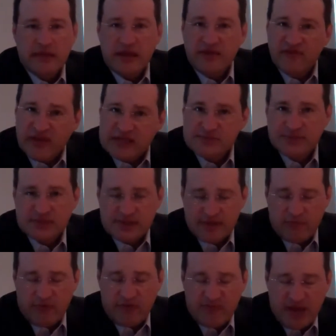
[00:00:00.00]
the investments
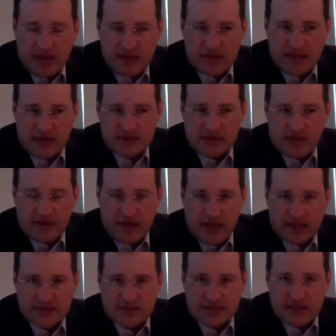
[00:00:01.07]
that we've made in downtown
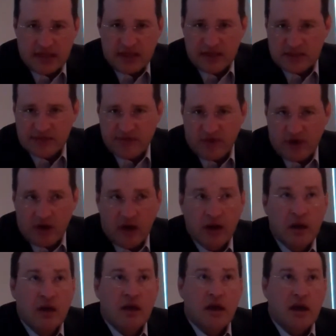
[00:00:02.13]
Kansas City thus far.
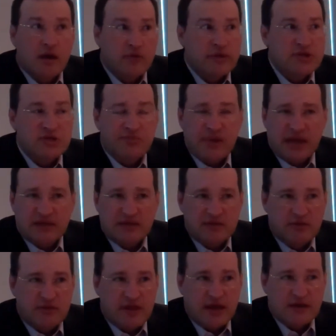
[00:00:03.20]
Reaching back to
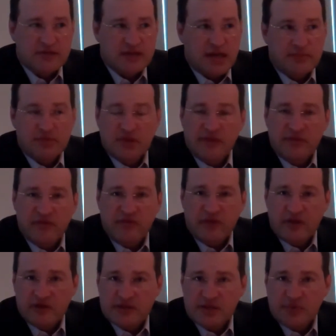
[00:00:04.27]
2000, I believe the
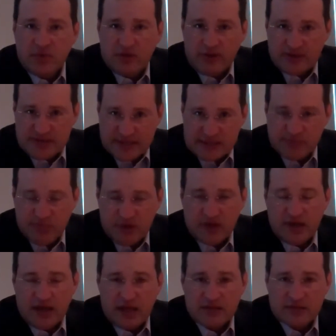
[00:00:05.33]
figure is somewhere around $6
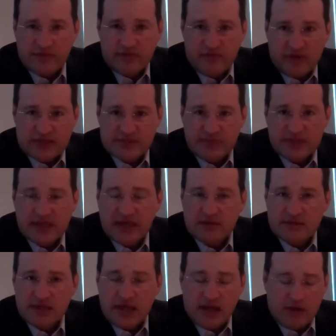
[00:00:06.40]
billion of investment
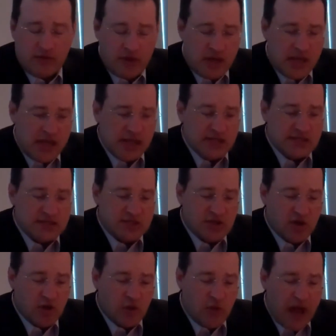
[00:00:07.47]
downtown.
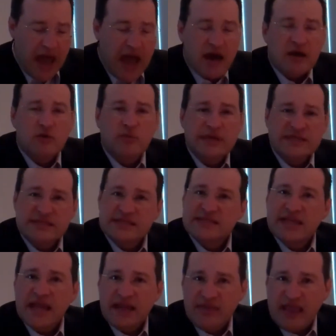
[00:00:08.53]
So how do we
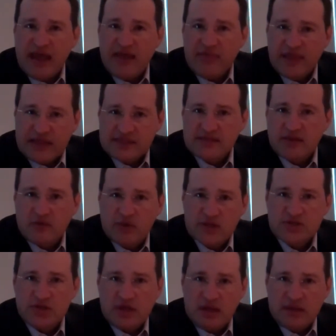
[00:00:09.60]
sustain that? That's the
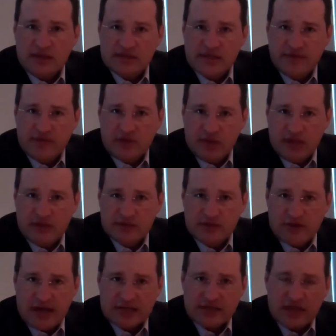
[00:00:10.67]
question I think civic
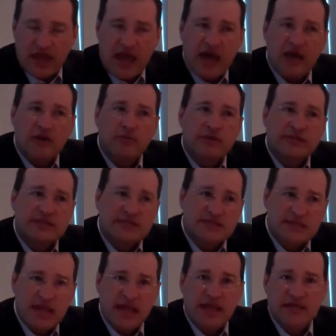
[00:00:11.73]
leaders are asking. How do we
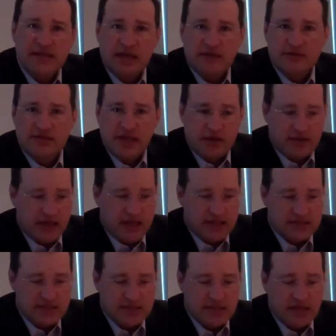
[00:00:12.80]
sustain downtown
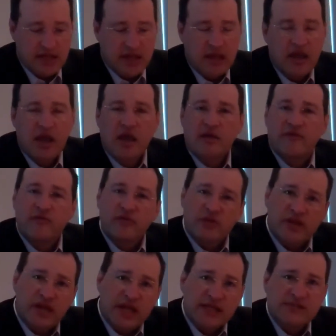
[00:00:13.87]
Kansas City
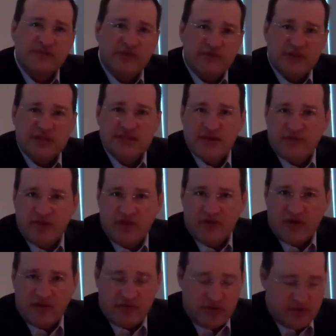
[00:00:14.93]
for the next 50,
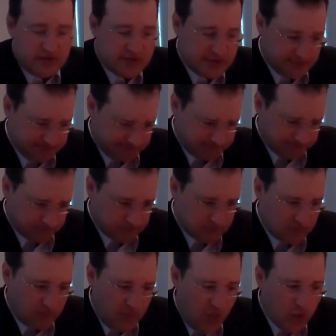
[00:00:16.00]
75 years?
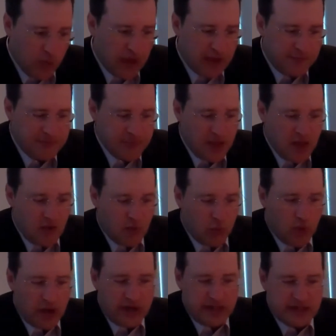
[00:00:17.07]
Well,
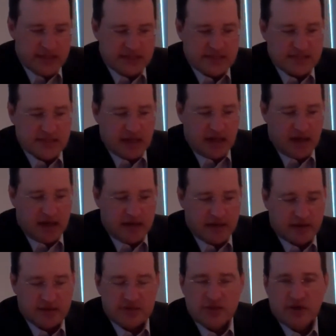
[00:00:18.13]
what is
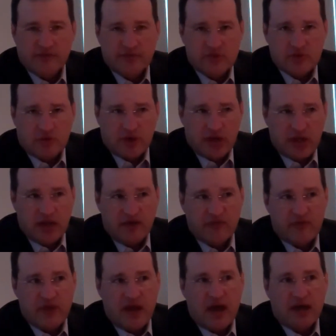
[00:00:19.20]
the conservatory
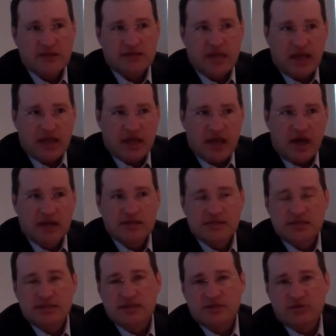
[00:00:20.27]
if not a
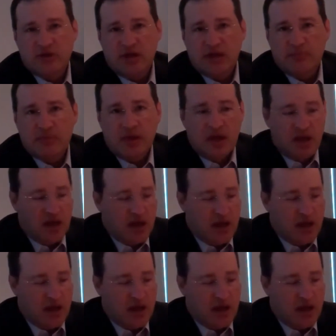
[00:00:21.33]
constant stream